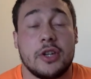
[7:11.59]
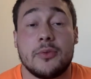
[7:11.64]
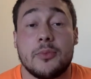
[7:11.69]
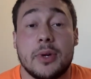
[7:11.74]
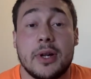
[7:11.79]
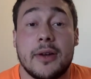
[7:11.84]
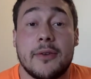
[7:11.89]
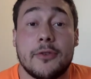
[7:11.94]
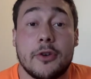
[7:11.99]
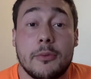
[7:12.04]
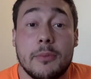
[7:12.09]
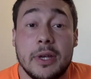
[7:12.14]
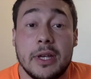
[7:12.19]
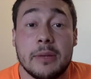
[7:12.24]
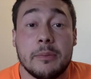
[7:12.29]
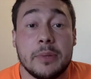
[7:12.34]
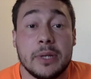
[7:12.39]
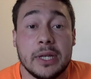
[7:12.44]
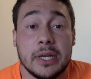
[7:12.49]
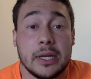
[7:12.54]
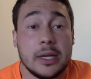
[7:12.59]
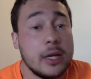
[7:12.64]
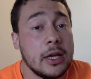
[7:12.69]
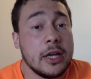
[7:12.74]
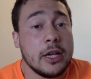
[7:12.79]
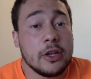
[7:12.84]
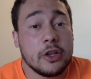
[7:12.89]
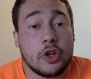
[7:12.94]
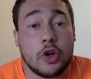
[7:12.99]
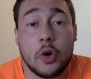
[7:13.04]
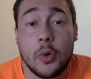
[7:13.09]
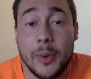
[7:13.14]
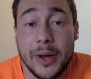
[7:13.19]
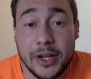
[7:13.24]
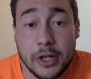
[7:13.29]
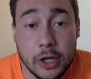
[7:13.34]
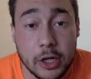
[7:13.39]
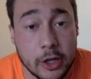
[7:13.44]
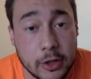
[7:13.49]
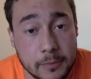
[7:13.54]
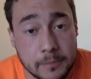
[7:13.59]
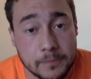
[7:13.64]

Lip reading: whatever it may be, quicker.